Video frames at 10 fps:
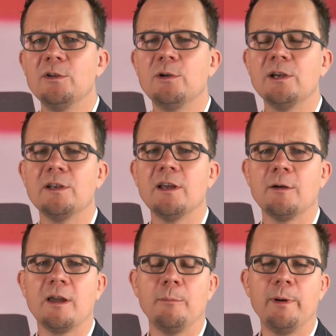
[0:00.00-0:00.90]
You can
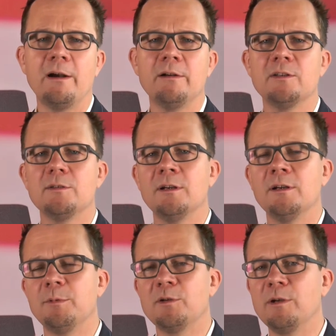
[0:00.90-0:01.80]
compare it
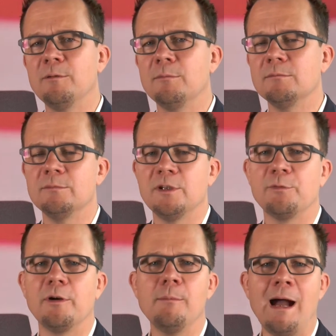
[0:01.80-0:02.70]
between
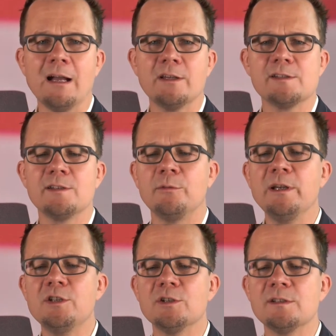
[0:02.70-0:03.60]
different markets and
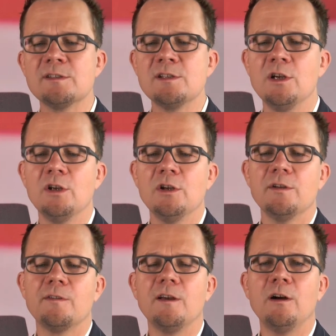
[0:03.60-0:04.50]
regions.
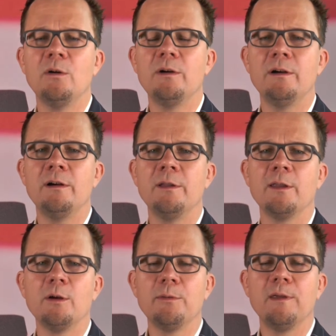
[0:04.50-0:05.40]
So the
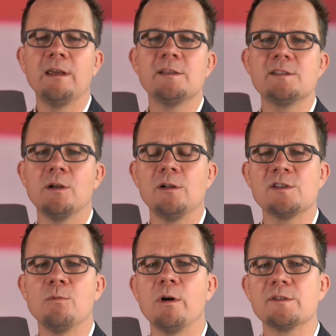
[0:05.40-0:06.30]
good thing is it
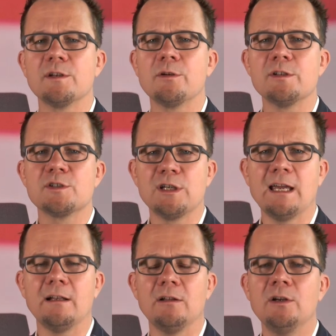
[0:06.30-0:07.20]
also works across
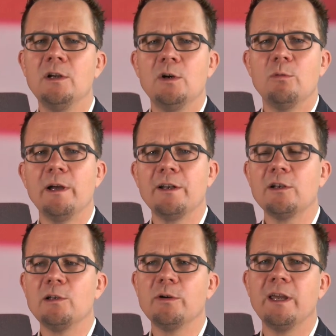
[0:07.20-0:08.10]
channel. We are
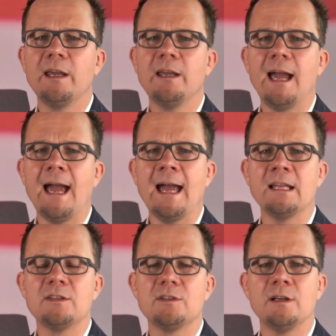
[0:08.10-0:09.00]
not looking
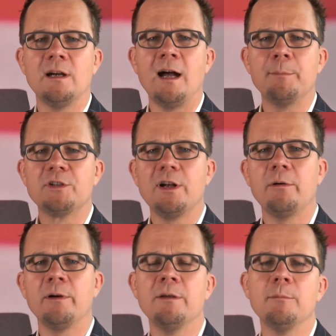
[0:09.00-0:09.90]
at
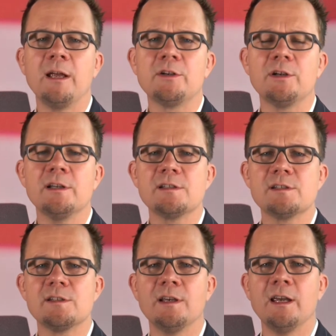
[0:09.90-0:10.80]
arbitrary
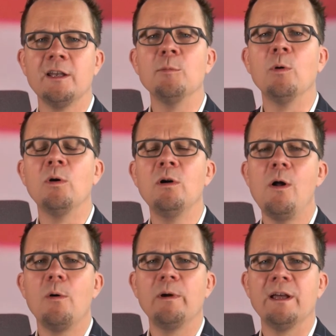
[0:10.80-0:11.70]
metrics anymore.
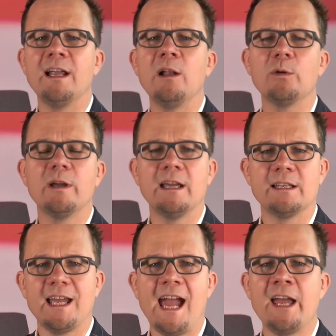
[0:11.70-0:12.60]
We are now looking
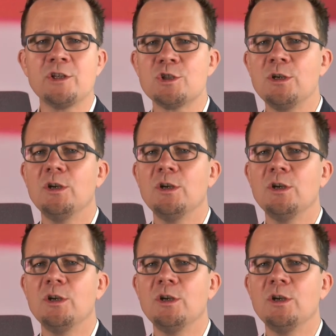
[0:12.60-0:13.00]
at cash.